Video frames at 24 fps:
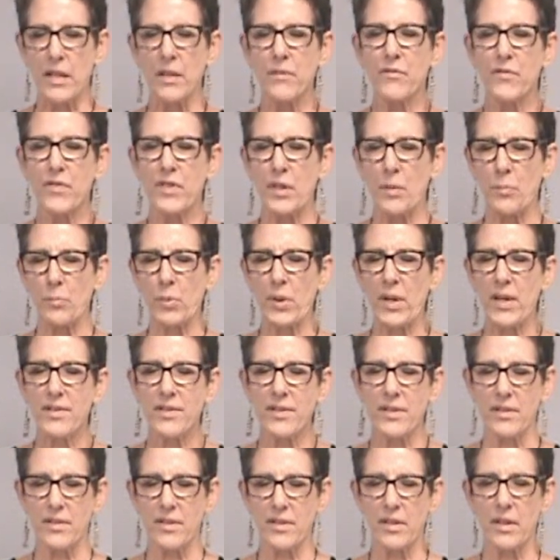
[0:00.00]
The infinite
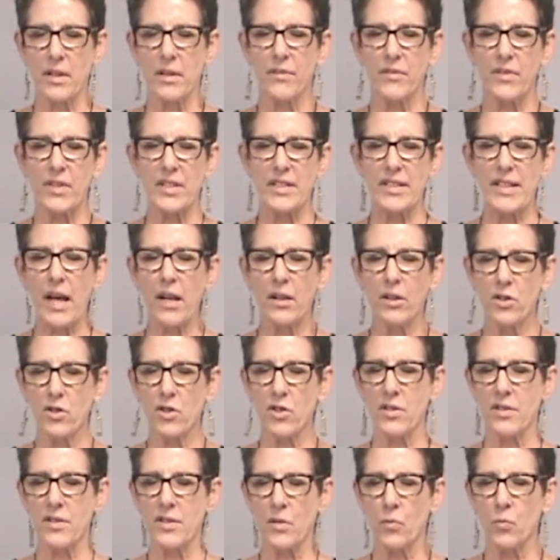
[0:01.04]
presence of
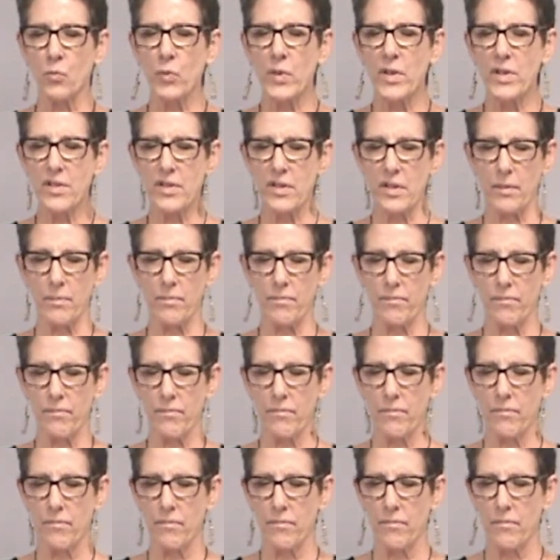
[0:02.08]
intelligence and
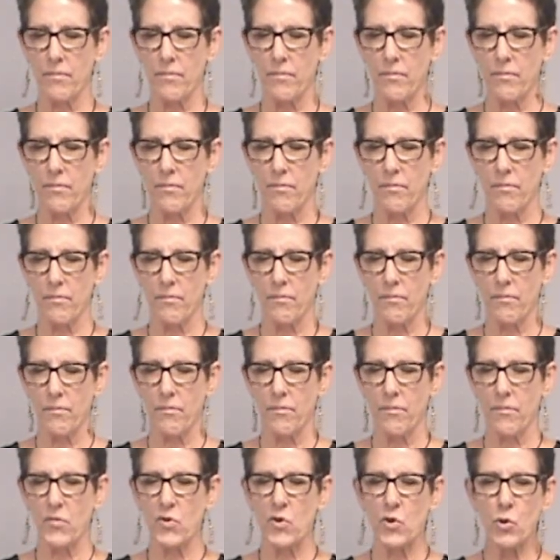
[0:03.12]
wisdom
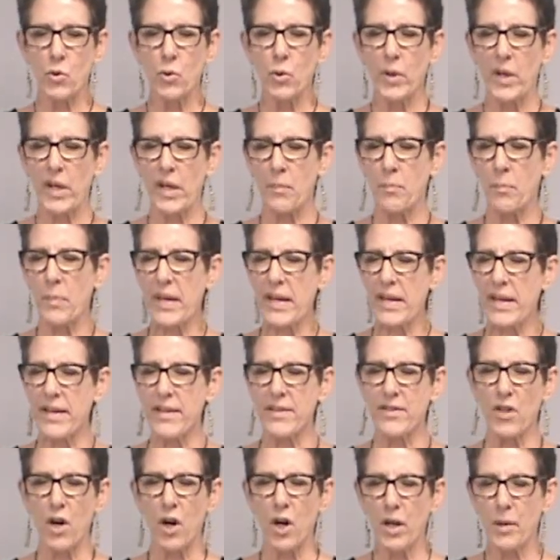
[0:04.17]
joy,
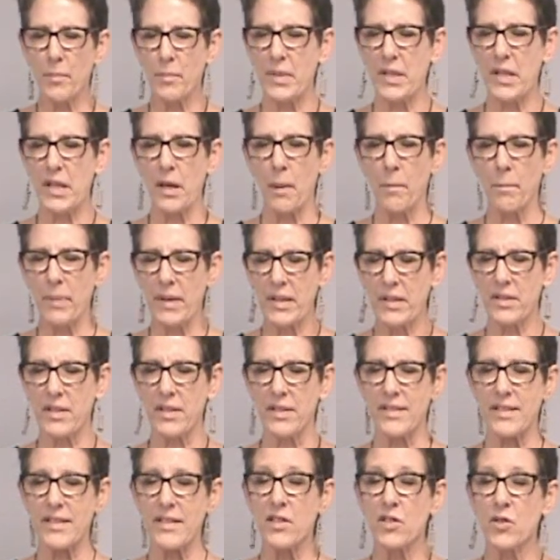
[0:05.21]
peace, harmony,
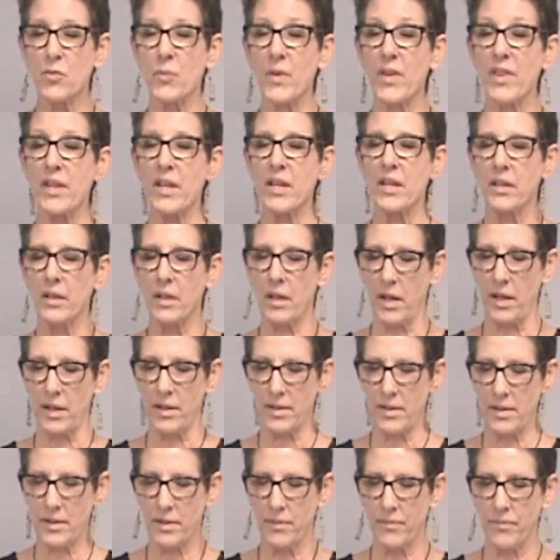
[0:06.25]
abundance is within
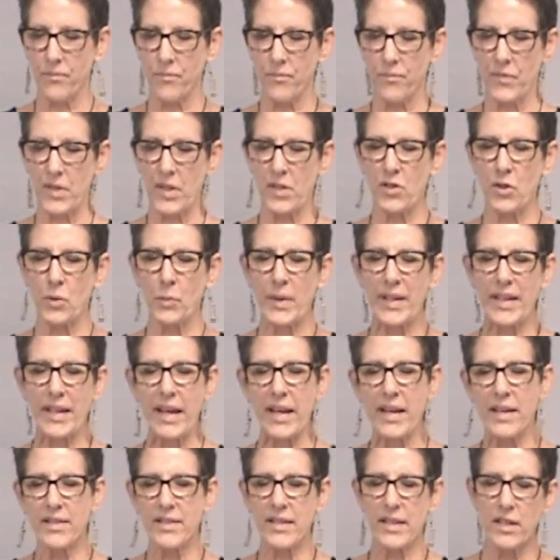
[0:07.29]
us. And
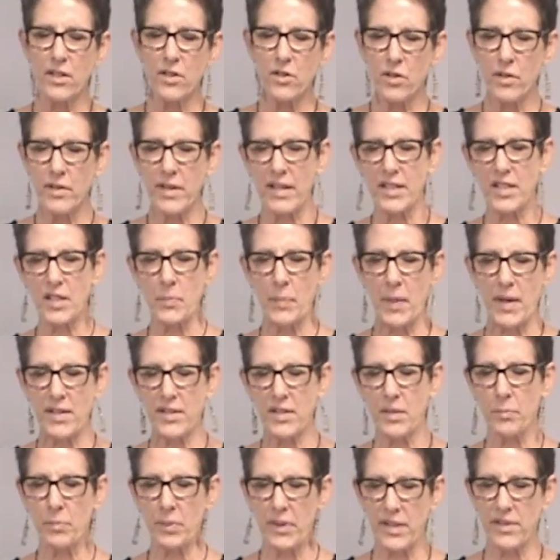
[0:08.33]
so we gaze into that
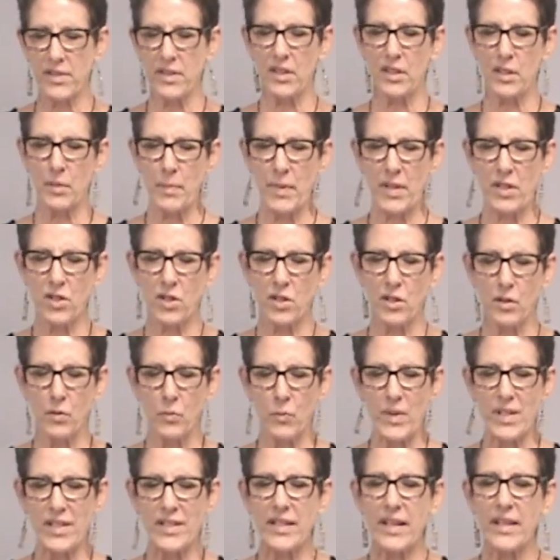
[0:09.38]
space and place and
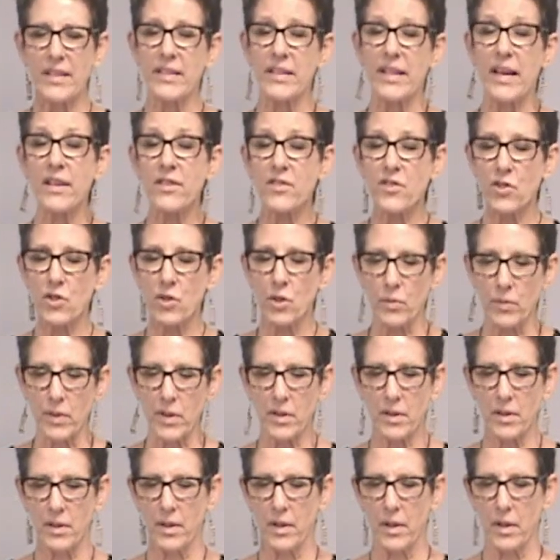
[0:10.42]
dimension, and we say
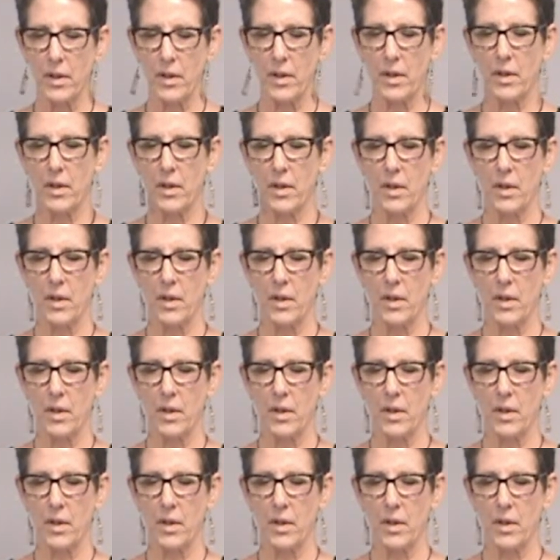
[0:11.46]
yes to it.